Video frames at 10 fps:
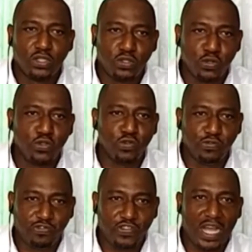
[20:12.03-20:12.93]
Do
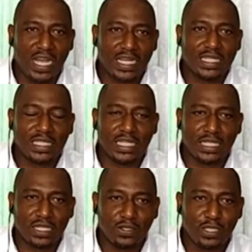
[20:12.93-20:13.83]
you find
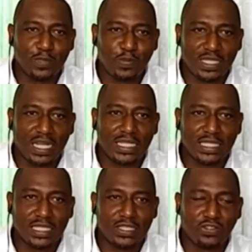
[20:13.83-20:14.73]
in the
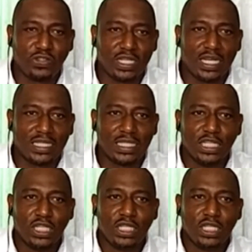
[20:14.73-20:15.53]
hospitality industry that